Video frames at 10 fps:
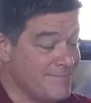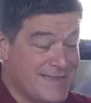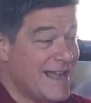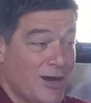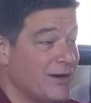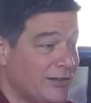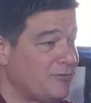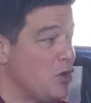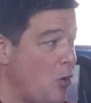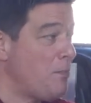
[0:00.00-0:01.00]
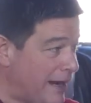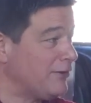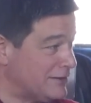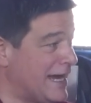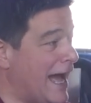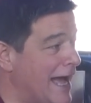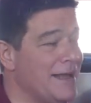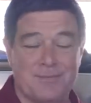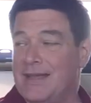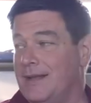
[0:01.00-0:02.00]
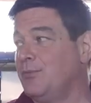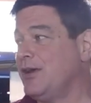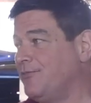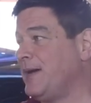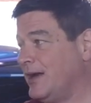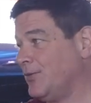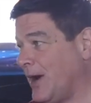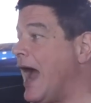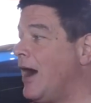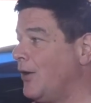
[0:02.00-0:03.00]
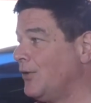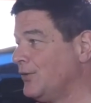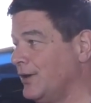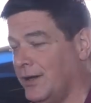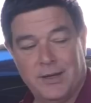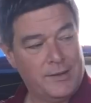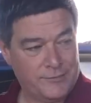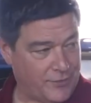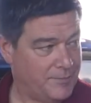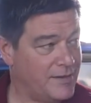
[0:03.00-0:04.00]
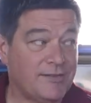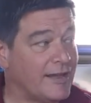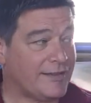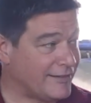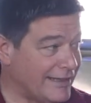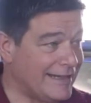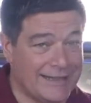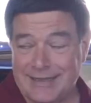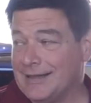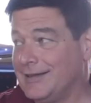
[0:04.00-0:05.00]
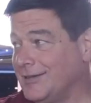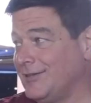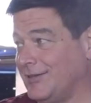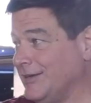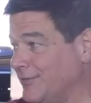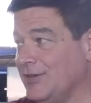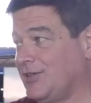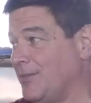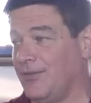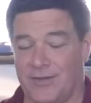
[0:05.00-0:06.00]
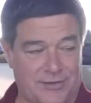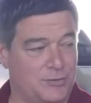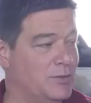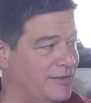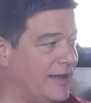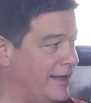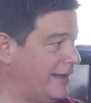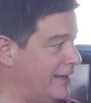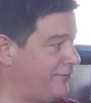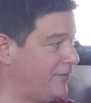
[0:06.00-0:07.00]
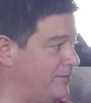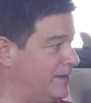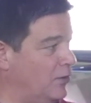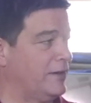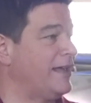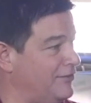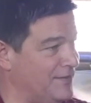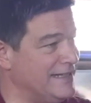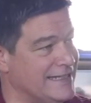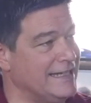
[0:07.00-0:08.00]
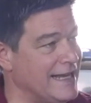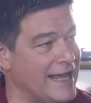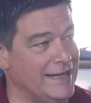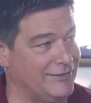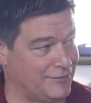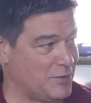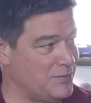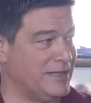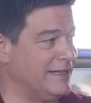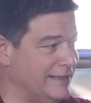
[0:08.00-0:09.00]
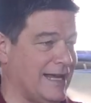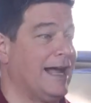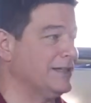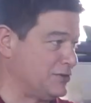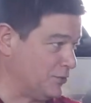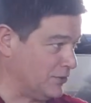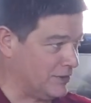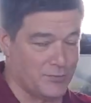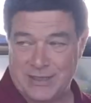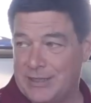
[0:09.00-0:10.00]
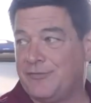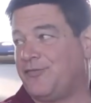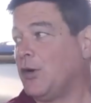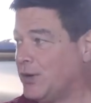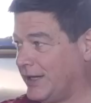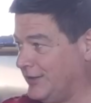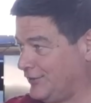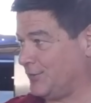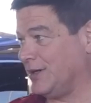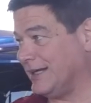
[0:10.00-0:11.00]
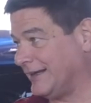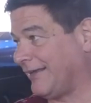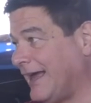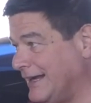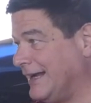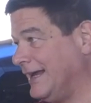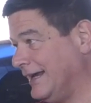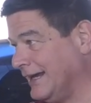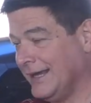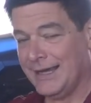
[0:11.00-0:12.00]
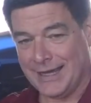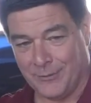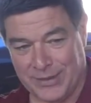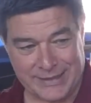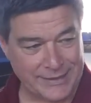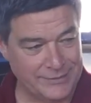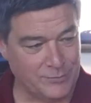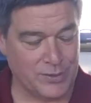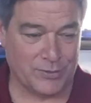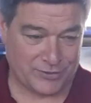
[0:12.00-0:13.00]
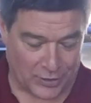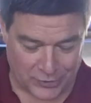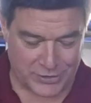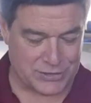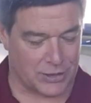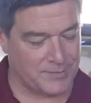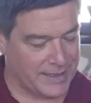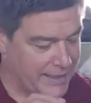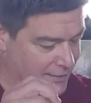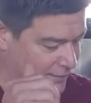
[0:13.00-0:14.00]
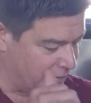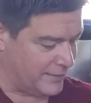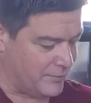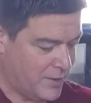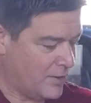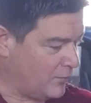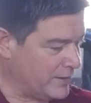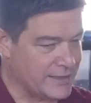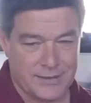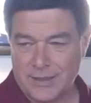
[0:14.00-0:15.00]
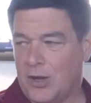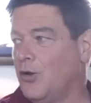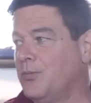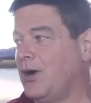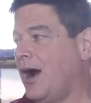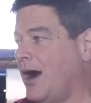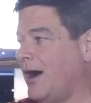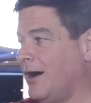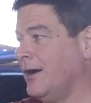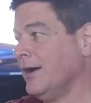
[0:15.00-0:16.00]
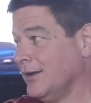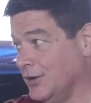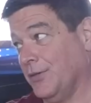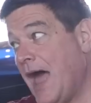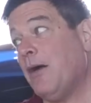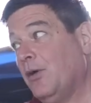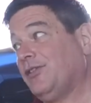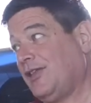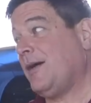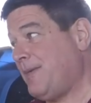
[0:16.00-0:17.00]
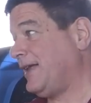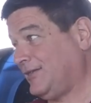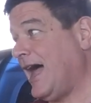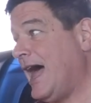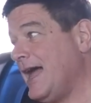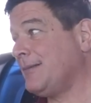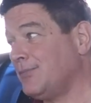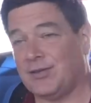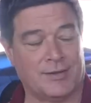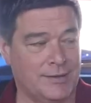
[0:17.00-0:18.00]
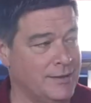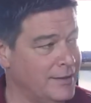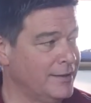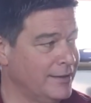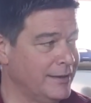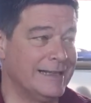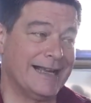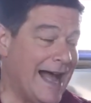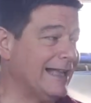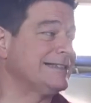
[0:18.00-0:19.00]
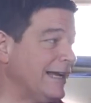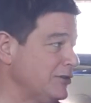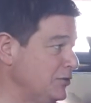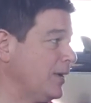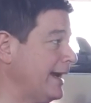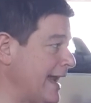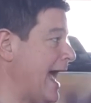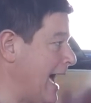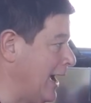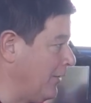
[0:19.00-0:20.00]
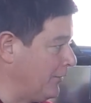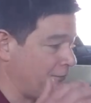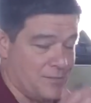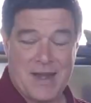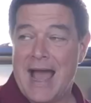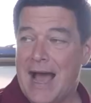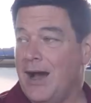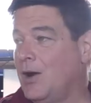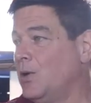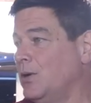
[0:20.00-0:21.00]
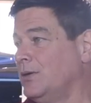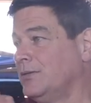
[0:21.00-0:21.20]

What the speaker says: there is no better time than we've been around from the 60s, even some of us who would say like from the old SVT days when we did Contour and we did Focus and we did Lightning and we were starting Terminator and we did the Cobra R. You know, that was the best times. I'll tell you right now, from now